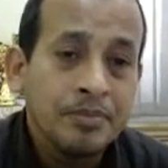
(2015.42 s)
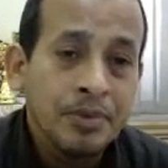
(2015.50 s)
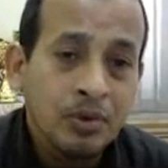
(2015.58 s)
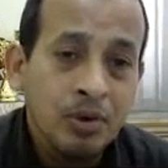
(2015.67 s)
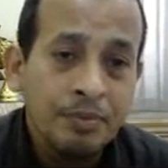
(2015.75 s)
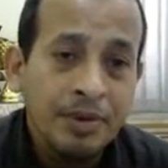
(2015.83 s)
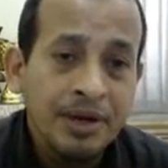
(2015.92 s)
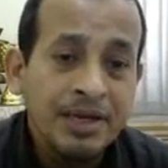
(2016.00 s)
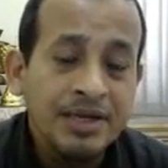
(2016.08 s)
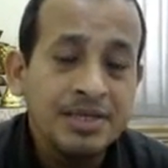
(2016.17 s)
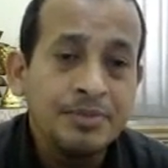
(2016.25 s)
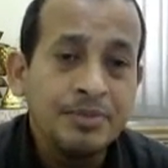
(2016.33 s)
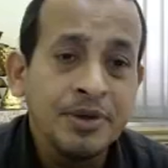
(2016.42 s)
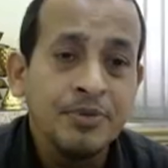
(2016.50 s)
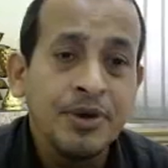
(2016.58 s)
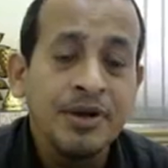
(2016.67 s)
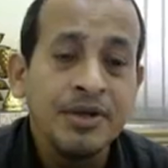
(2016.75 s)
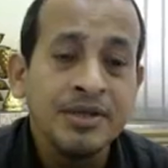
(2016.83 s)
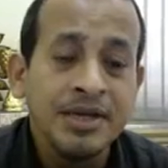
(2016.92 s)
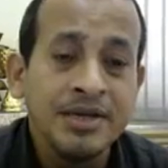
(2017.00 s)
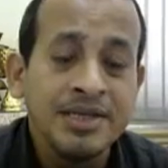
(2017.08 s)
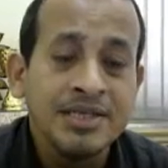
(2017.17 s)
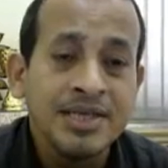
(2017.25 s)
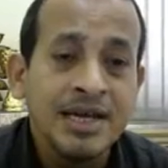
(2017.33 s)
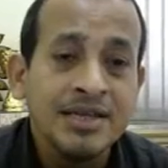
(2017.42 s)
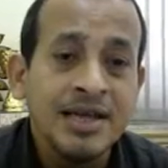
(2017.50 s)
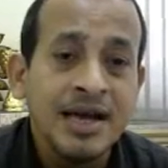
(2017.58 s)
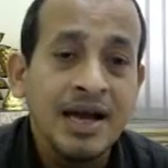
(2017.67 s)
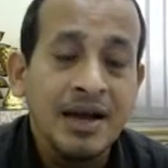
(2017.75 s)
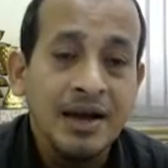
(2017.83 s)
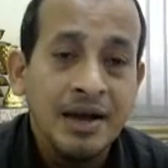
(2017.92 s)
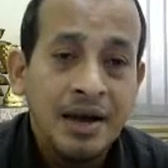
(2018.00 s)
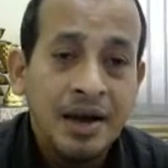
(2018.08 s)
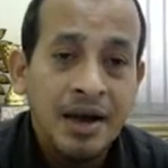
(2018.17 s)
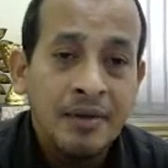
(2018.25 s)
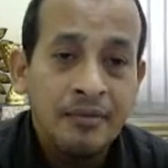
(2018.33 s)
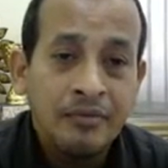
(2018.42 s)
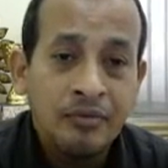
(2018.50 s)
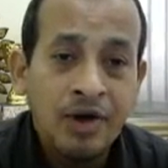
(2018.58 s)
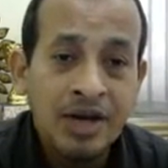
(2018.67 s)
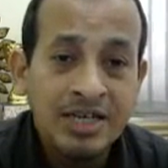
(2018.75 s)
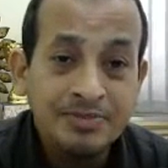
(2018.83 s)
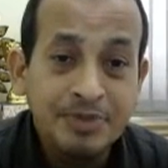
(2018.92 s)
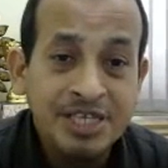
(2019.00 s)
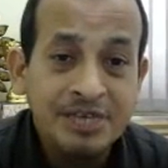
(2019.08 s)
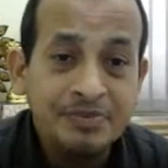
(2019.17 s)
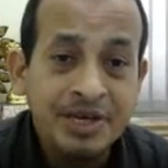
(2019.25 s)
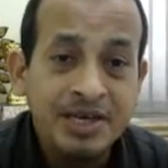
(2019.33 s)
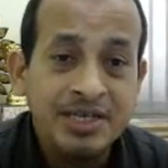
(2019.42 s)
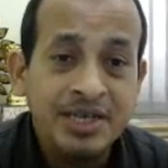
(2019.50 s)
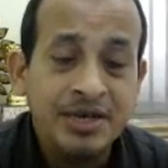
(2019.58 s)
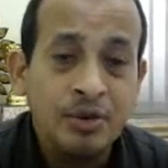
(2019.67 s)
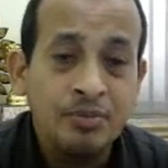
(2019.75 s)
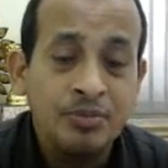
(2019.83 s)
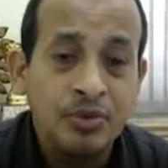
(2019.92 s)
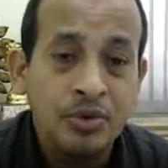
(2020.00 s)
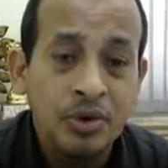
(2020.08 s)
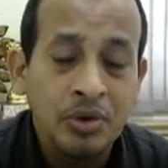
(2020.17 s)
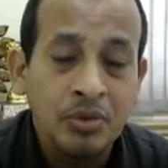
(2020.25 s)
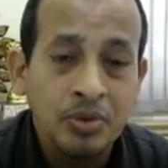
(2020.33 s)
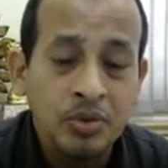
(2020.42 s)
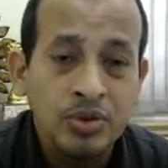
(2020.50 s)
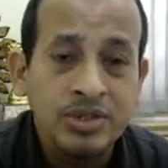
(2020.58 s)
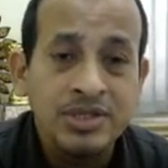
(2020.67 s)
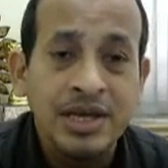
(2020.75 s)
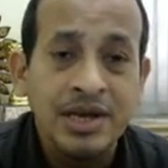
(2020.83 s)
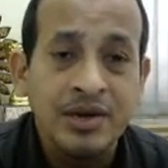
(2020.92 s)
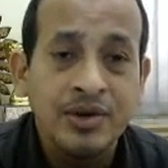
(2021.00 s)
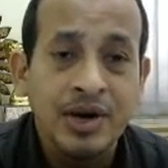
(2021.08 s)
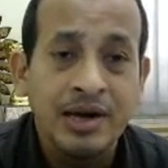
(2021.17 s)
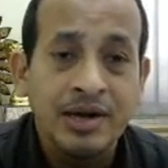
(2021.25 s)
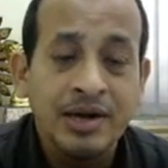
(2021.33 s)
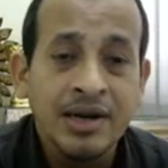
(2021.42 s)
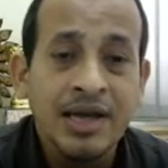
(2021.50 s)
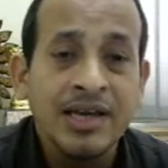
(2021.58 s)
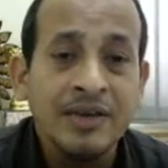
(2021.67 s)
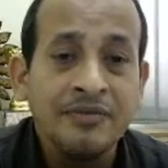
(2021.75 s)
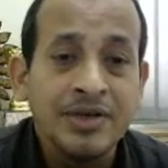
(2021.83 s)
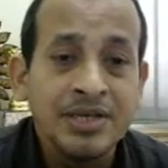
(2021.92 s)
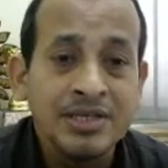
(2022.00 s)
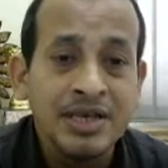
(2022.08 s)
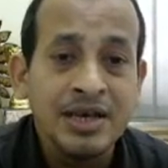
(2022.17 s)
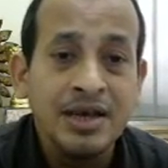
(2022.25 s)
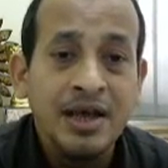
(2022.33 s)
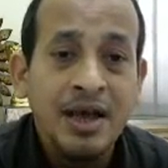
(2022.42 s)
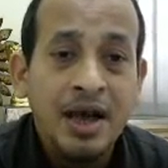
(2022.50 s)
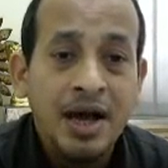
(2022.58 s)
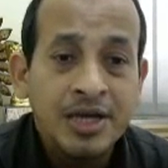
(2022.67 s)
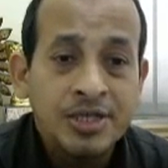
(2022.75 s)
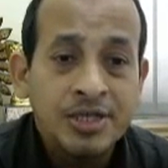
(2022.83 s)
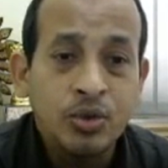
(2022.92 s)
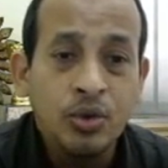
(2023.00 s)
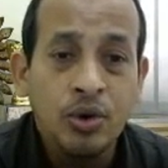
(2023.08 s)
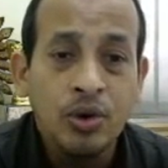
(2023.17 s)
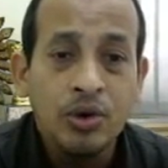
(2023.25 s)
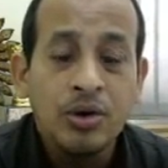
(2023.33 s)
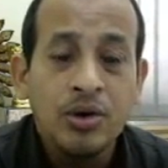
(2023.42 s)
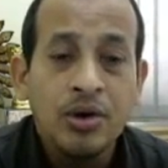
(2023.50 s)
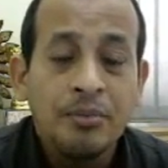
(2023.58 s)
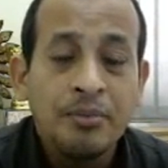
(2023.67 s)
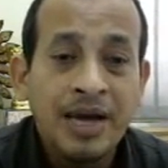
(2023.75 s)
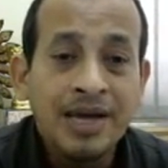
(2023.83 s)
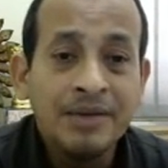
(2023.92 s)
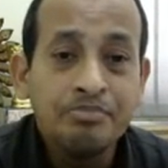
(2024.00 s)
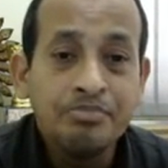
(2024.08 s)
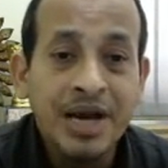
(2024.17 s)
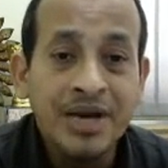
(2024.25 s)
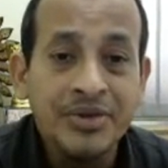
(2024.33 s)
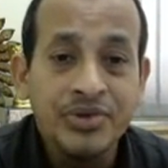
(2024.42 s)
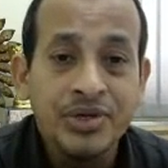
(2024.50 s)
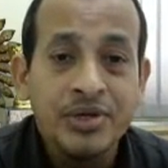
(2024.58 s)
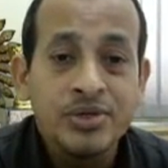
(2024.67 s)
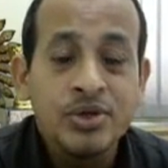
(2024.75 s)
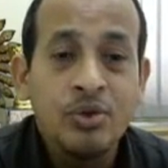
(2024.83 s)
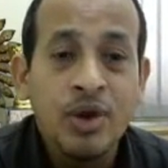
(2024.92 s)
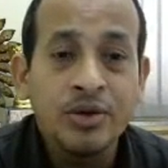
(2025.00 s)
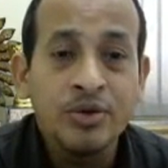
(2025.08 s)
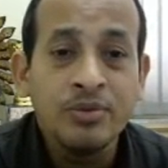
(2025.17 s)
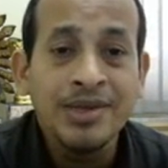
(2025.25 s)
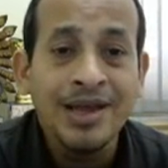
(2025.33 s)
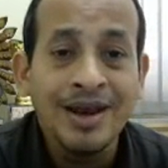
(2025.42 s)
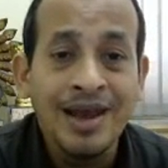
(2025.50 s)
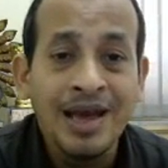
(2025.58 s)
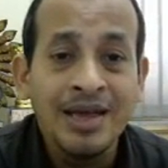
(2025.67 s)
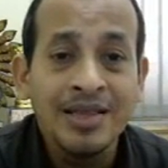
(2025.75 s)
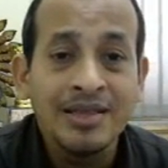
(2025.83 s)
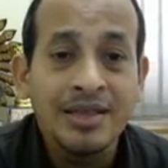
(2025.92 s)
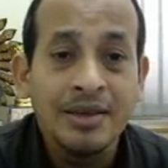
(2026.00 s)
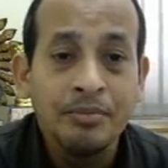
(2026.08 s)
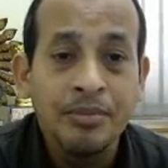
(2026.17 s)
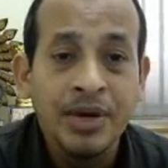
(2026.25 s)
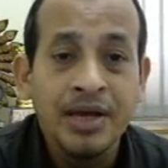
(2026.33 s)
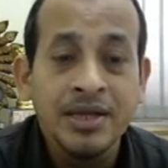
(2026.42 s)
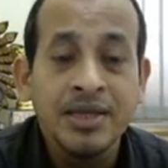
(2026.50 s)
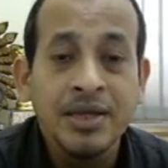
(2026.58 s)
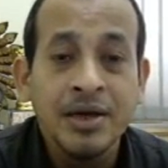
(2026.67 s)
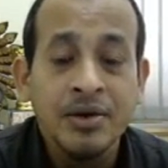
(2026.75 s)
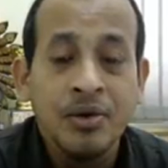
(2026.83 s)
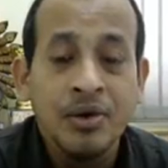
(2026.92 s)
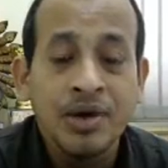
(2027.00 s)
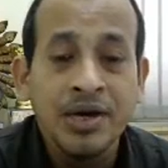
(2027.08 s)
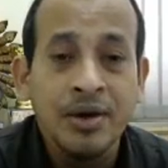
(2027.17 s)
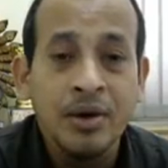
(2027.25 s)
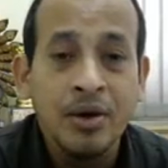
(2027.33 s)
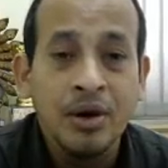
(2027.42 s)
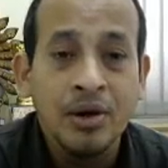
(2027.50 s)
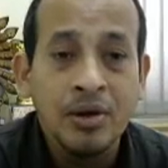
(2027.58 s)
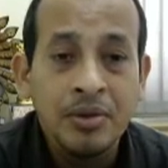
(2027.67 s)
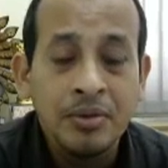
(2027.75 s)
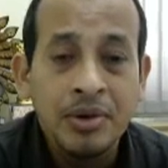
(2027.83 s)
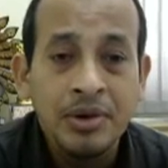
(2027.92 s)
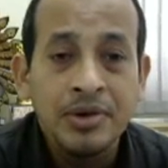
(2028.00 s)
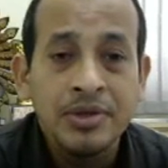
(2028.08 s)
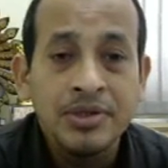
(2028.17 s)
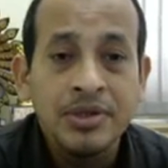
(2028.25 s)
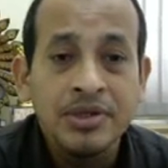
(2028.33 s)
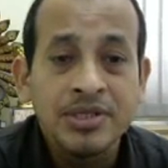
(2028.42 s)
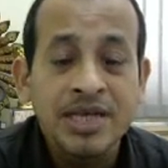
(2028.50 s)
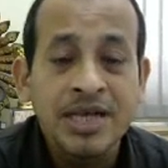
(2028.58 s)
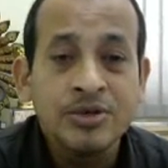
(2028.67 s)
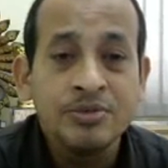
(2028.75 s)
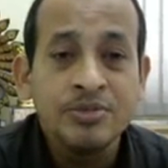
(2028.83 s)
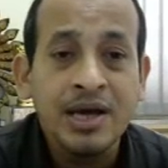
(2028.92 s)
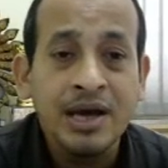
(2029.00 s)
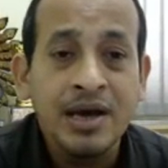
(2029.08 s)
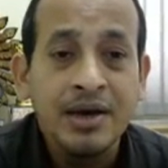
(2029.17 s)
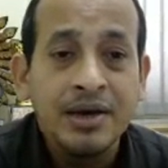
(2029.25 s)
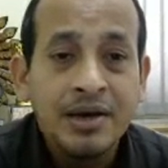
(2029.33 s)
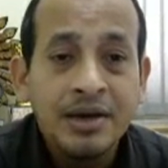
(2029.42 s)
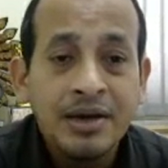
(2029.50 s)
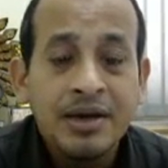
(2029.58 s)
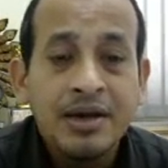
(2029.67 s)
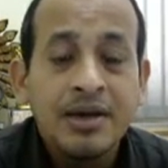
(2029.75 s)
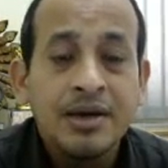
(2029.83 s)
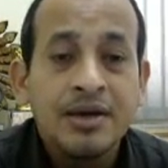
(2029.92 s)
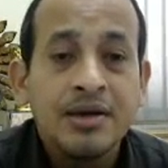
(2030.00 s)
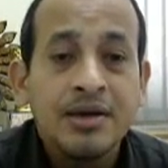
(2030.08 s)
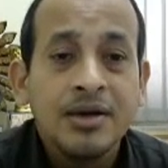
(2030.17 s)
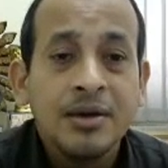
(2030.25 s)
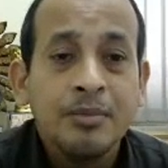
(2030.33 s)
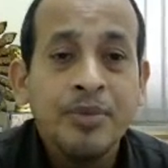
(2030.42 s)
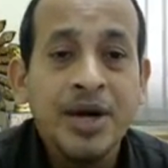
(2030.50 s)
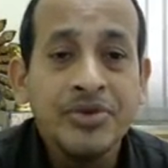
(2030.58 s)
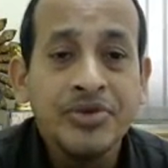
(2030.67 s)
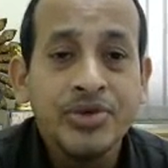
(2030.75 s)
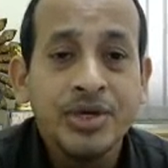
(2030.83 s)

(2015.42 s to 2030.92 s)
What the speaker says: companies, people, they decide the what specification of goods they require. Like if it is a school buying bench, so what will be the length, breadth, okay, size of the bench.